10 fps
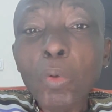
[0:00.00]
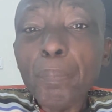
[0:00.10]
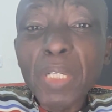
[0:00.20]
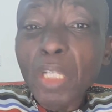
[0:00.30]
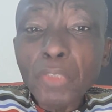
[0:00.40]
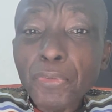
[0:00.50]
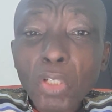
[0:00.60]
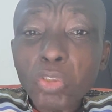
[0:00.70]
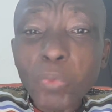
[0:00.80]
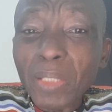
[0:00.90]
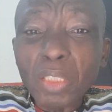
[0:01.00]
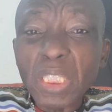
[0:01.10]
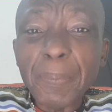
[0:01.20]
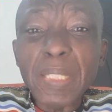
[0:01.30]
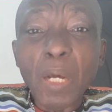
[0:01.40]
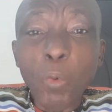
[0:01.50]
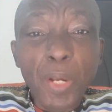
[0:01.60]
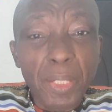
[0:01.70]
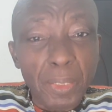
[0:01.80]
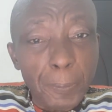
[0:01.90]
Many of us were not even
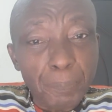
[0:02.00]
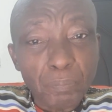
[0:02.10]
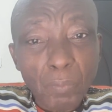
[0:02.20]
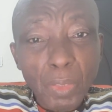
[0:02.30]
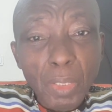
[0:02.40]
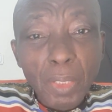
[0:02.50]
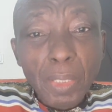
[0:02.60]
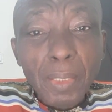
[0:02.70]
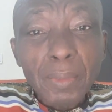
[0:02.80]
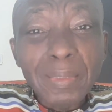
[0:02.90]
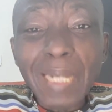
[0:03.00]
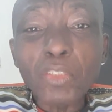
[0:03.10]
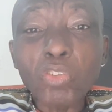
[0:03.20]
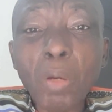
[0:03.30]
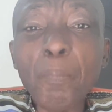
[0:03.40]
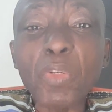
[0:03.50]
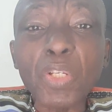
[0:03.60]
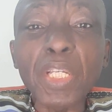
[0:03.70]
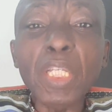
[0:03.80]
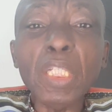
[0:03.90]
aware that
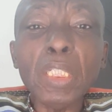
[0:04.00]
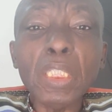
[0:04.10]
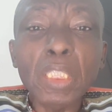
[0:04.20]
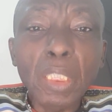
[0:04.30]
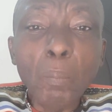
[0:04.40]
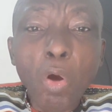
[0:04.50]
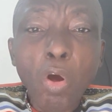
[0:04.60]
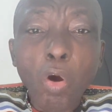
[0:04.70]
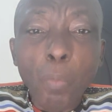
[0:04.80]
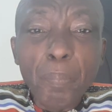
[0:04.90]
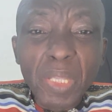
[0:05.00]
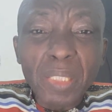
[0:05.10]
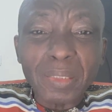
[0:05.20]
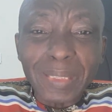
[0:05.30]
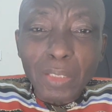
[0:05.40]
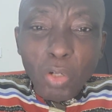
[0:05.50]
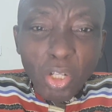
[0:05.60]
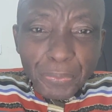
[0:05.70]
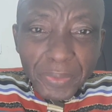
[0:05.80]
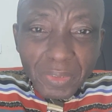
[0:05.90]
some key Igbo military
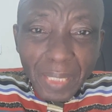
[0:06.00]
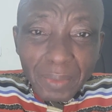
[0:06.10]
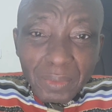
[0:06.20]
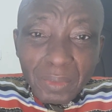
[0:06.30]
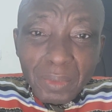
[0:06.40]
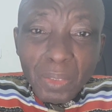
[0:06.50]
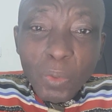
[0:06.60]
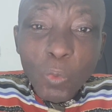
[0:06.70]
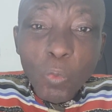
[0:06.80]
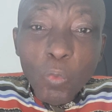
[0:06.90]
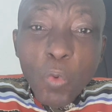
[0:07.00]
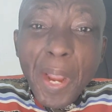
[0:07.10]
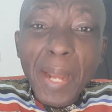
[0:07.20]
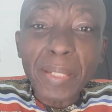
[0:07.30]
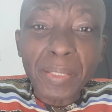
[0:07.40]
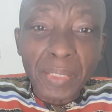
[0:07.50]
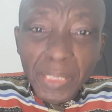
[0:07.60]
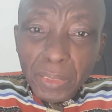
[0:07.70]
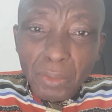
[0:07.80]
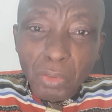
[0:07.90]
officers were
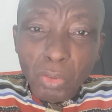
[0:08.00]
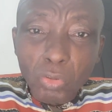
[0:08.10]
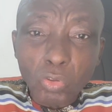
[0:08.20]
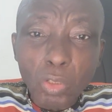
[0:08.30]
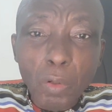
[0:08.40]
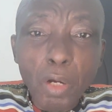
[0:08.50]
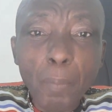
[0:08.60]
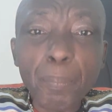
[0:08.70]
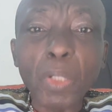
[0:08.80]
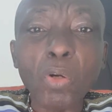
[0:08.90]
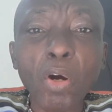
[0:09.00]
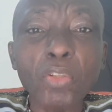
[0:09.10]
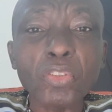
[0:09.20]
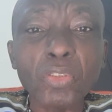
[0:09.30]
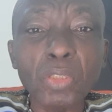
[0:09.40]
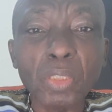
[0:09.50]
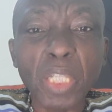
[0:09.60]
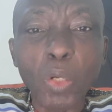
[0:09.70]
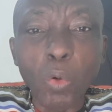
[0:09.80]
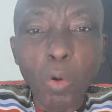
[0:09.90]
killed because
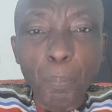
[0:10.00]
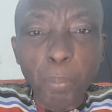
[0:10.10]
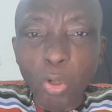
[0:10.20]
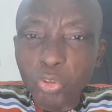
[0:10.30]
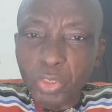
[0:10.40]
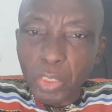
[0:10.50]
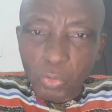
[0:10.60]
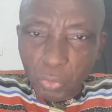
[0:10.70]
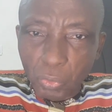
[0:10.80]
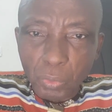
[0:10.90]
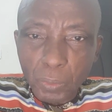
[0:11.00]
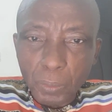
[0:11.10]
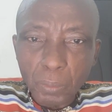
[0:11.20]
they opposed the coup.